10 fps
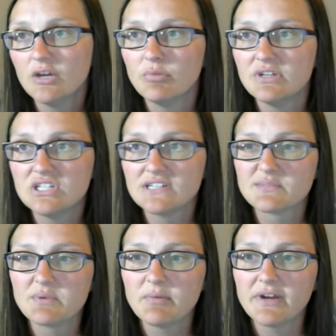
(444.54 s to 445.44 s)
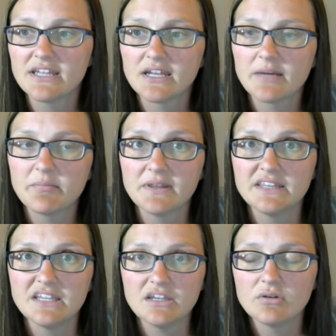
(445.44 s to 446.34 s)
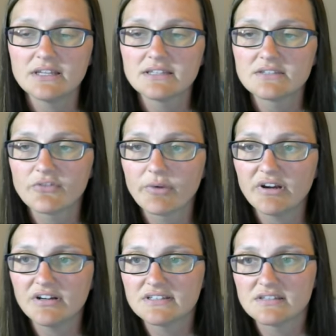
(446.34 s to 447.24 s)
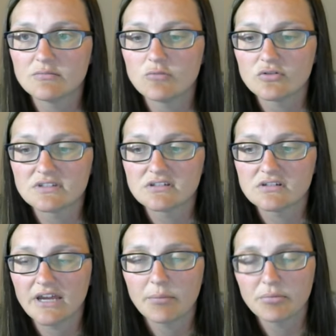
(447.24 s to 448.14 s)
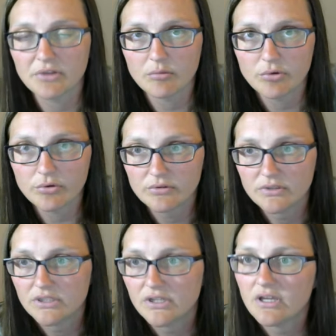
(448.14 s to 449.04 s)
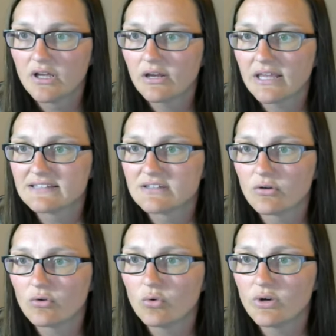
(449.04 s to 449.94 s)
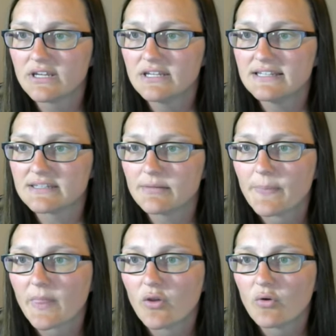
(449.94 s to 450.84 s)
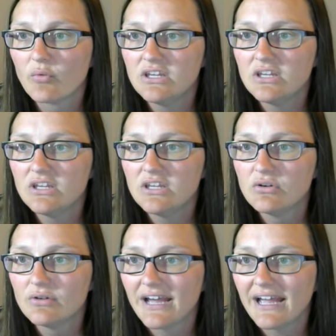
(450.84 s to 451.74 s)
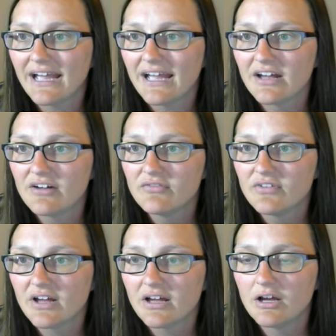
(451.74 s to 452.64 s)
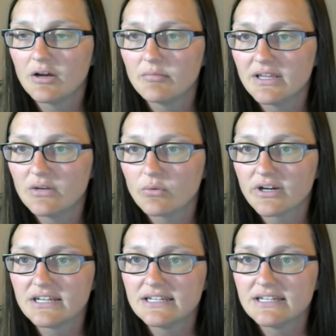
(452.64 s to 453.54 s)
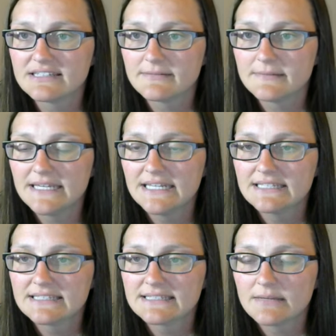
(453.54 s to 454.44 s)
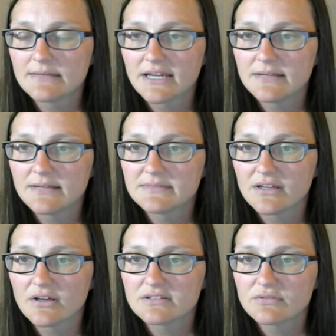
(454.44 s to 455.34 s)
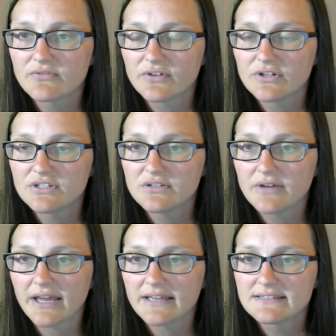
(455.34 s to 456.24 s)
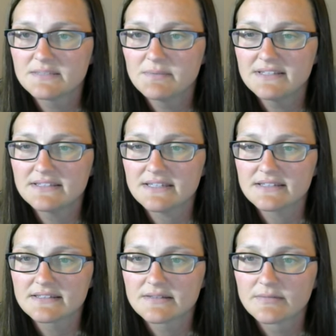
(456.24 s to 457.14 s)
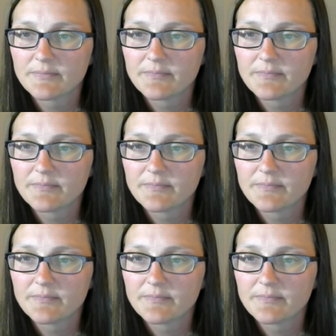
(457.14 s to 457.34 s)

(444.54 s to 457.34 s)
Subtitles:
but just we break it up in the units for where it's the most applicable. Okay, so organism. When you have an organism, it is sometimes also referred to as species.